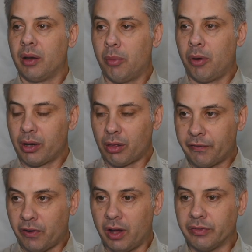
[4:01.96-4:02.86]
and
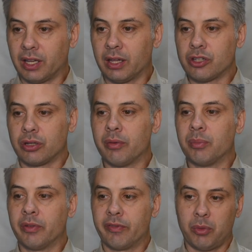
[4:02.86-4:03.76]
-5 together should
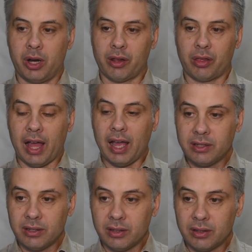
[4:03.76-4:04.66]
give
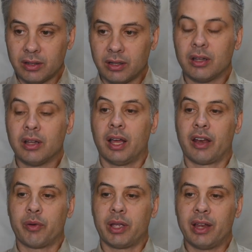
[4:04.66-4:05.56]
-8.
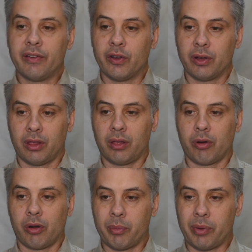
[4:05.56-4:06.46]
And if we invert
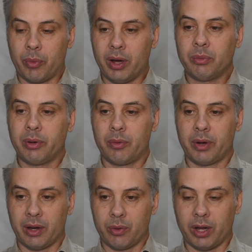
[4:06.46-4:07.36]
0, 1, 1, 1, we will
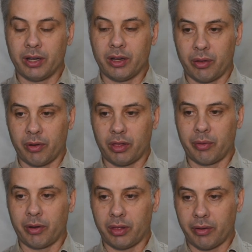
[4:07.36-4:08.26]
get 1, 0,
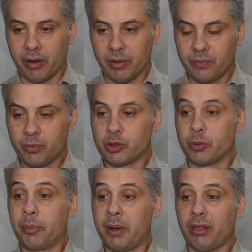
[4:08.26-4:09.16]
0, 0, which
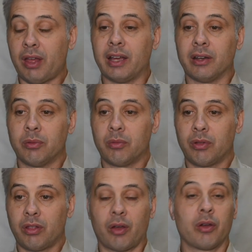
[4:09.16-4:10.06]
would be +8.
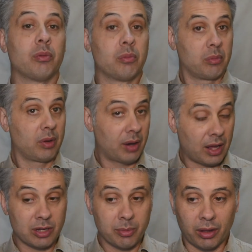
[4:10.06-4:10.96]
So it
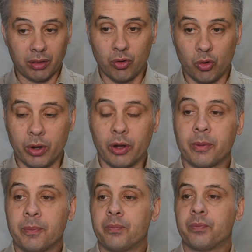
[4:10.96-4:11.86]
actually makes it all work.